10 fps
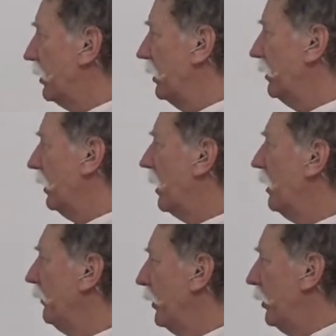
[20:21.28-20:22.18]
The
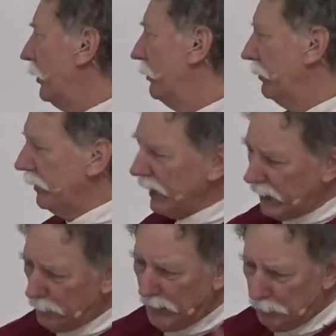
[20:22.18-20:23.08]
governor, he
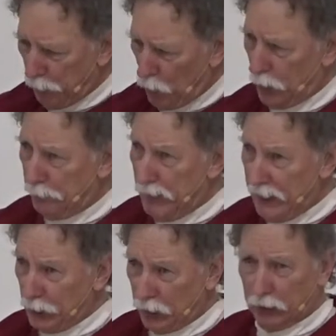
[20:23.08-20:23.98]
can be borne
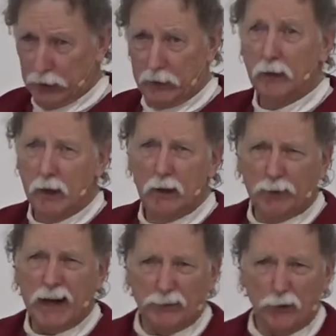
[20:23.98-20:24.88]
patiently for
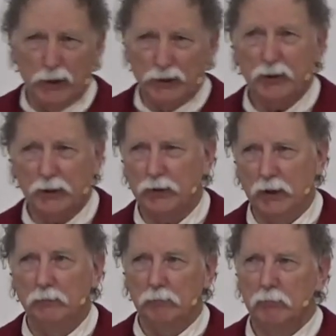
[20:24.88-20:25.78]
that 30,
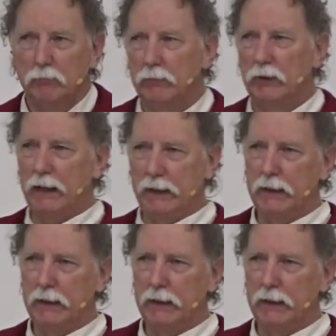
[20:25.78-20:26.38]
60, 90